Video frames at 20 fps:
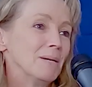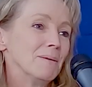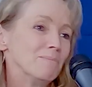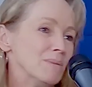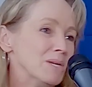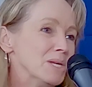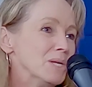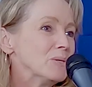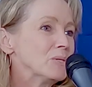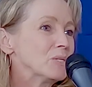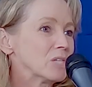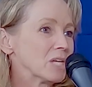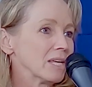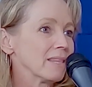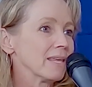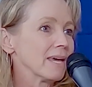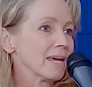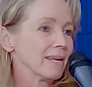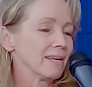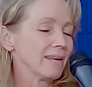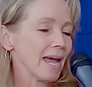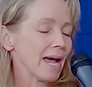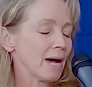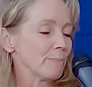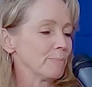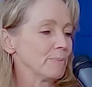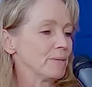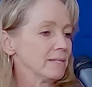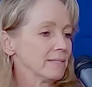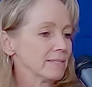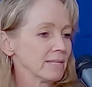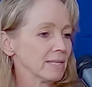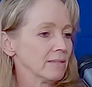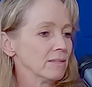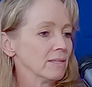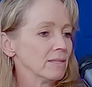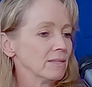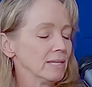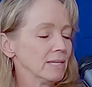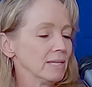minutia that happens
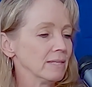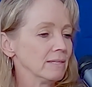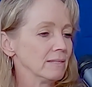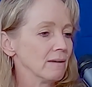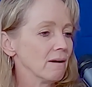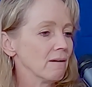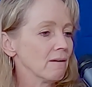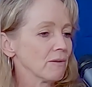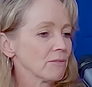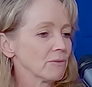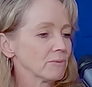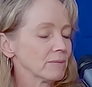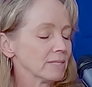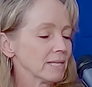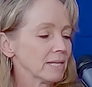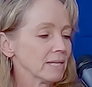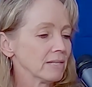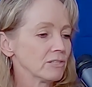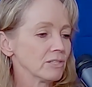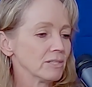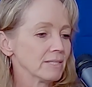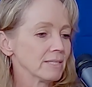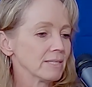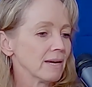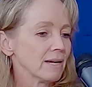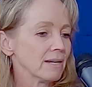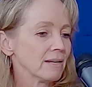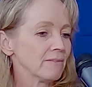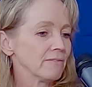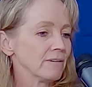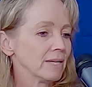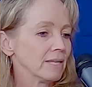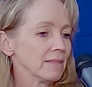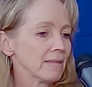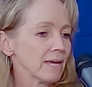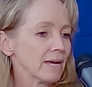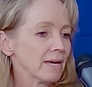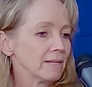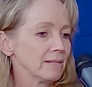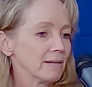in the authorization side of it
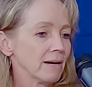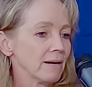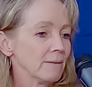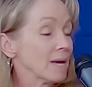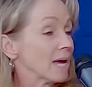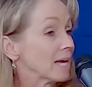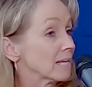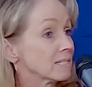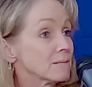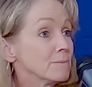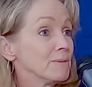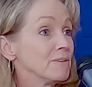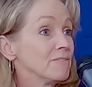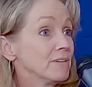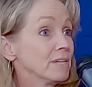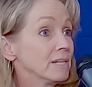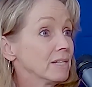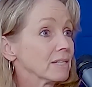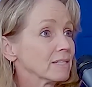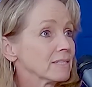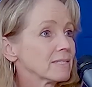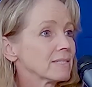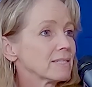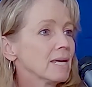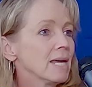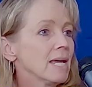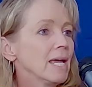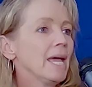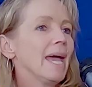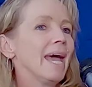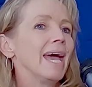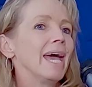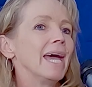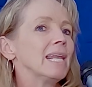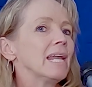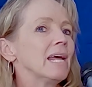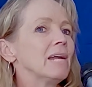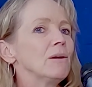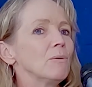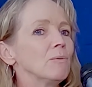that has to be fixed.
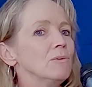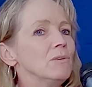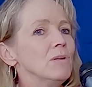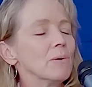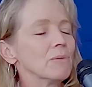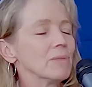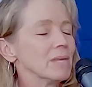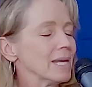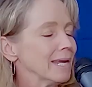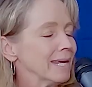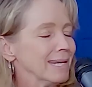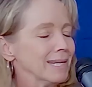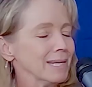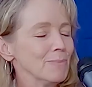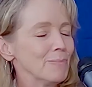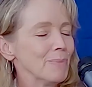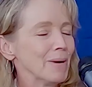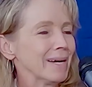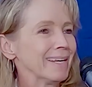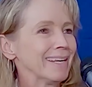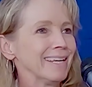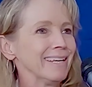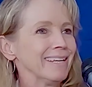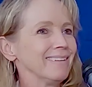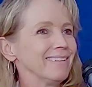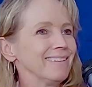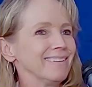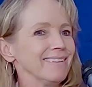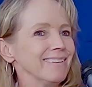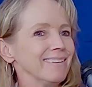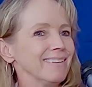And I don't know that anybody